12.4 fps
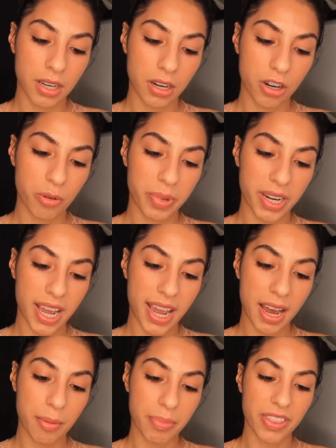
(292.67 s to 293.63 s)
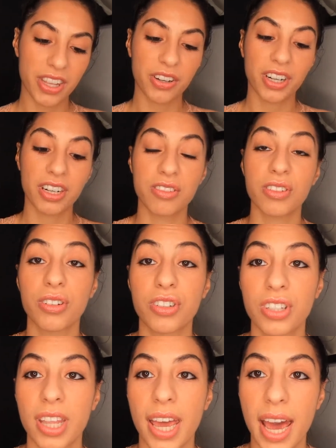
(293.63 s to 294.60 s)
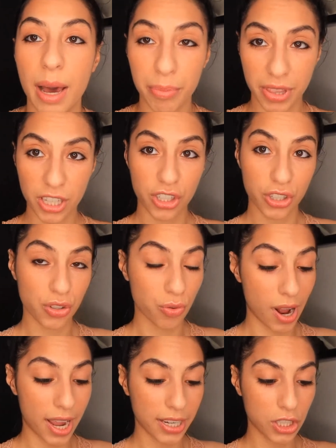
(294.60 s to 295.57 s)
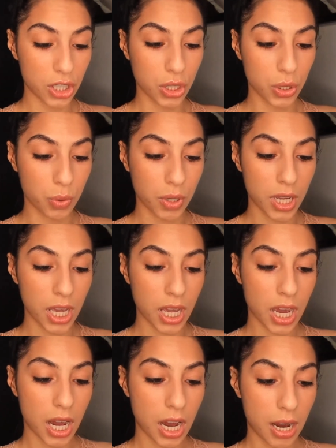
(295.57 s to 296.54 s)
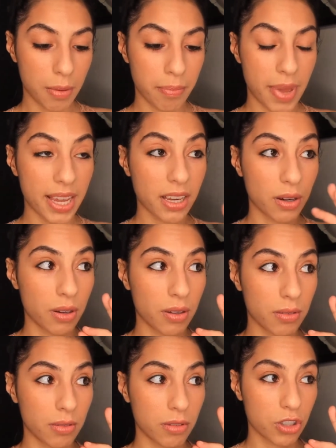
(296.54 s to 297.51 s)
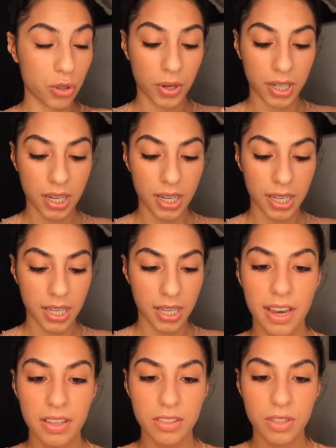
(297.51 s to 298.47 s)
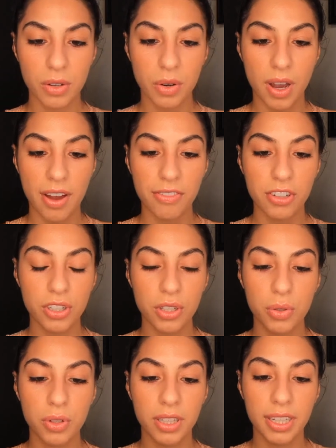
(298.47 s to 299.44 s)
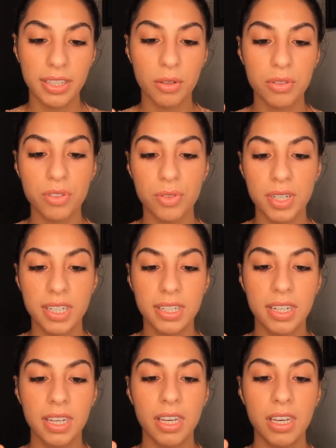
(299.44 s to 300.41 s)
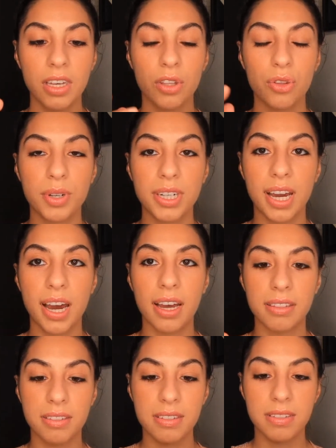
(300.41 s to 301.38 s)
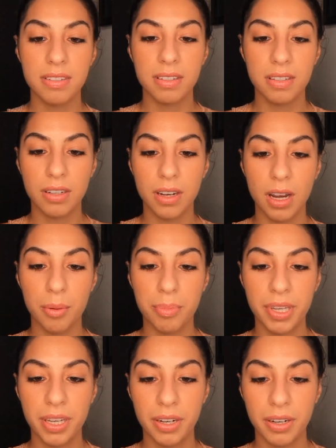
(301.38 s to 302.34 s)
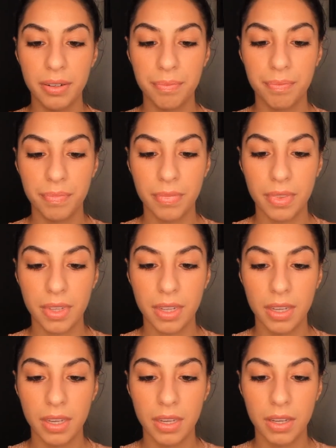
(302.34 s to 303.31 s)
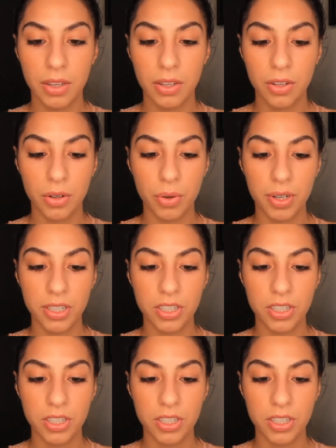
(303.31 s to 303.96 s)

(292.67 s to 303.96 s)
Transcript: Open app, and then you're going to search the app that you're trying to make a shortcut. So after you click those three dots up here, you're going